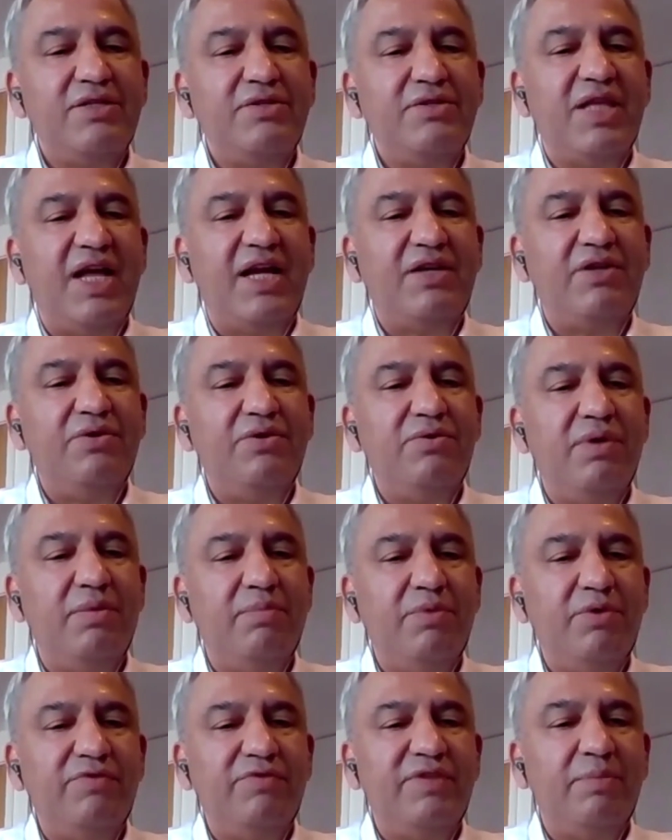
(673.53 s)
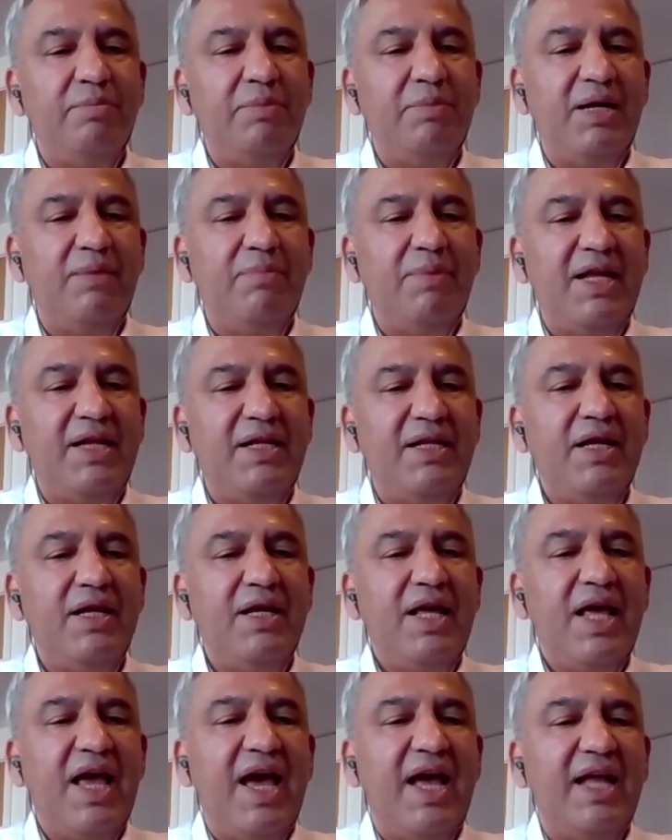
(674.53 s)
so that you remove the middlemen
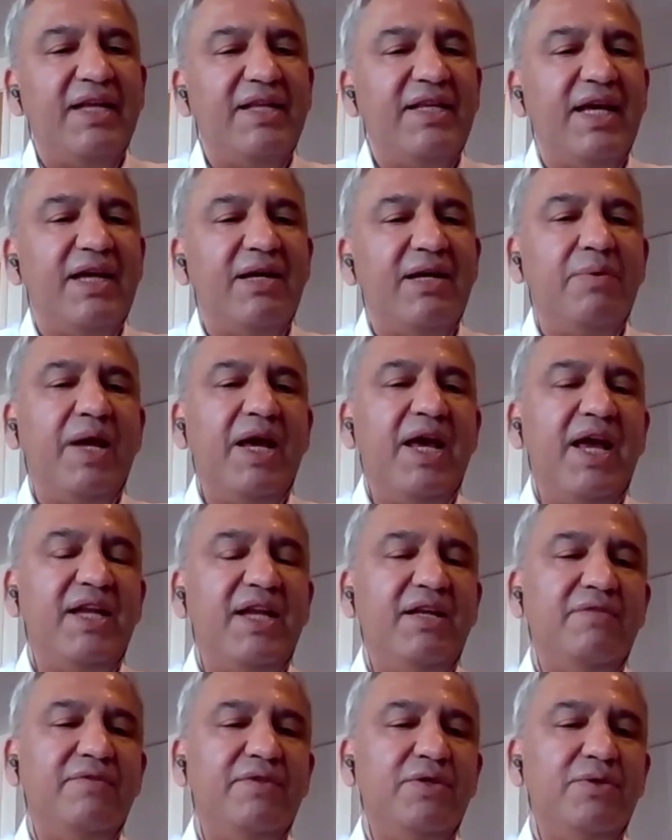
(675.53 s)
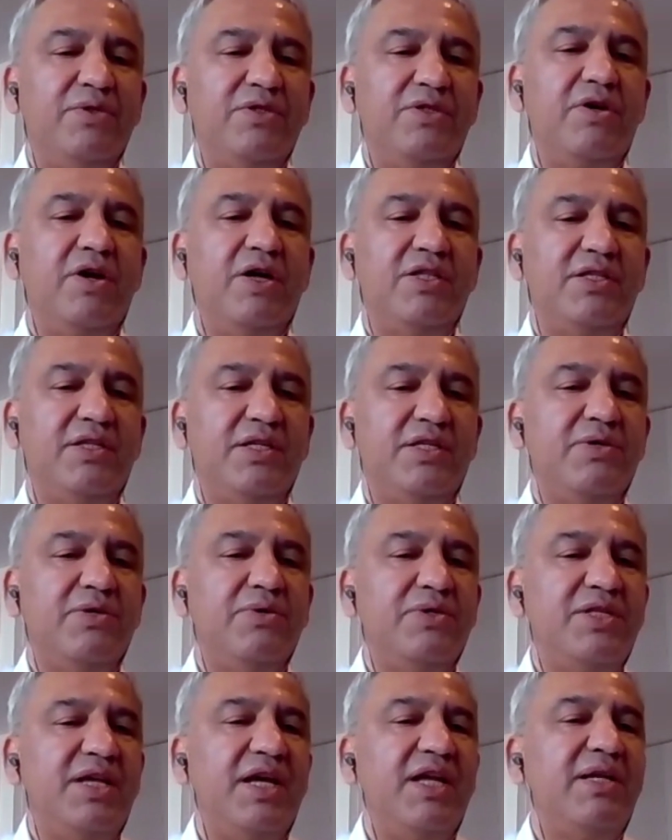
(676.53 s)
and take away any of those costs
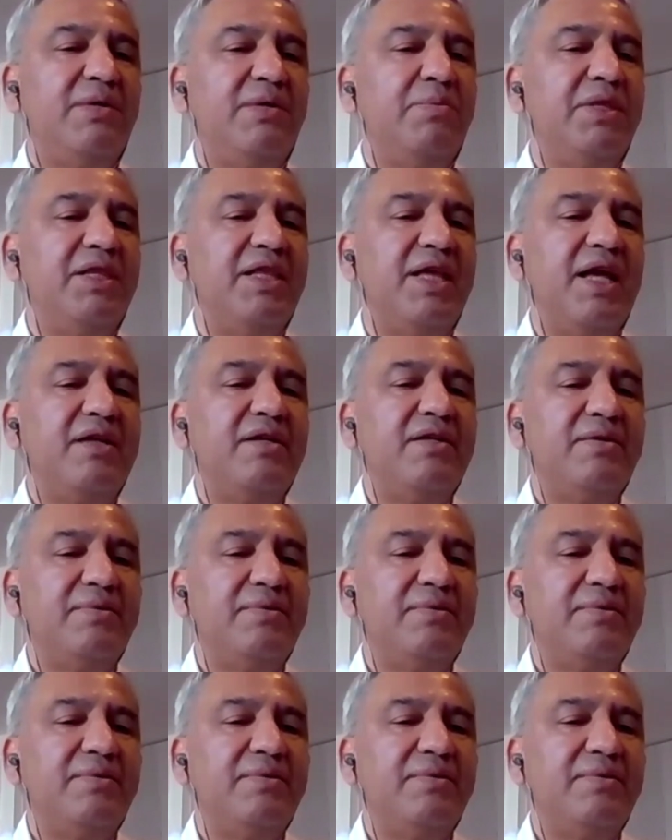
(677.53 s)
associated with that?